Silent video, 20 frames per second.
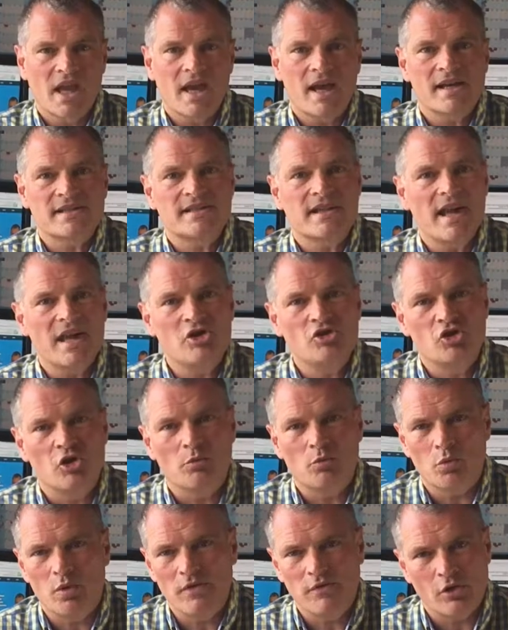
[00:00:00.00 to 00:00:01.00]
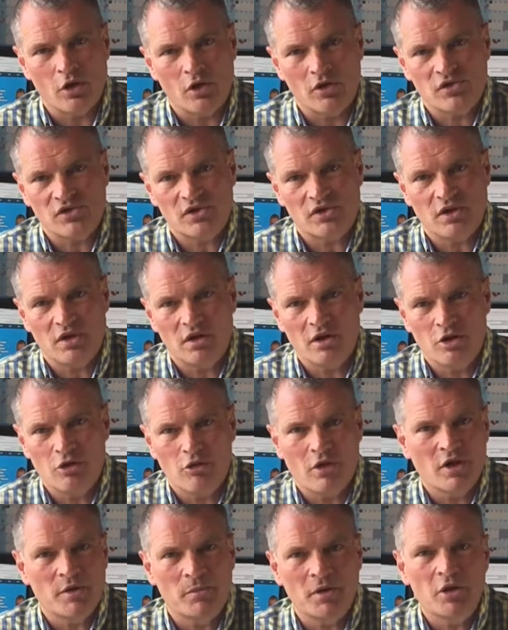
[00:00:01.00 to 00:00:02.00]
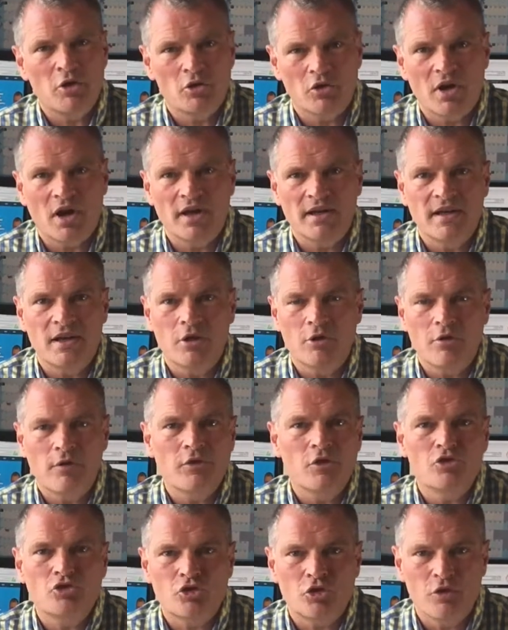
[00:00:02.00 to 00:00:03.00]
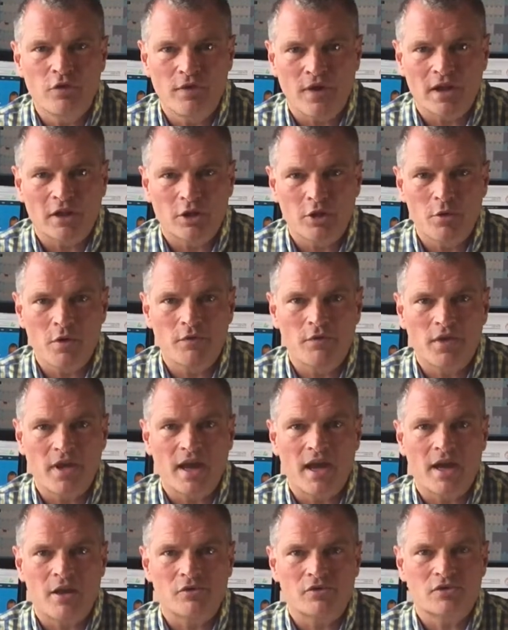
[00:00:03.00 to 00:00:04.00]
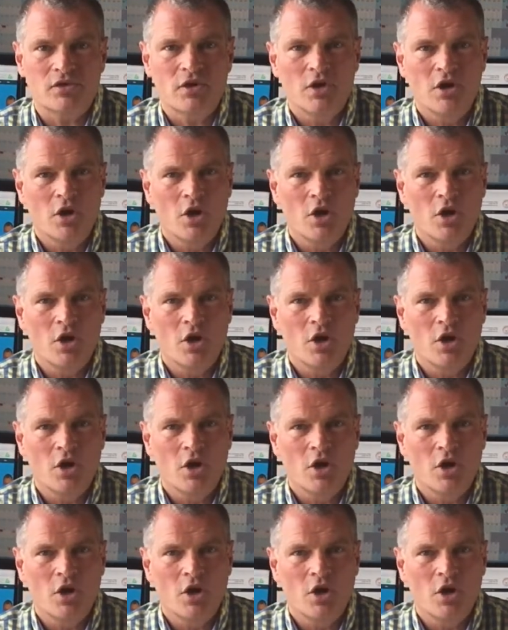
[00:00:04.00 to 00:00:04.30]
As an agent, we've got an incredibly good idea of the true value of the house.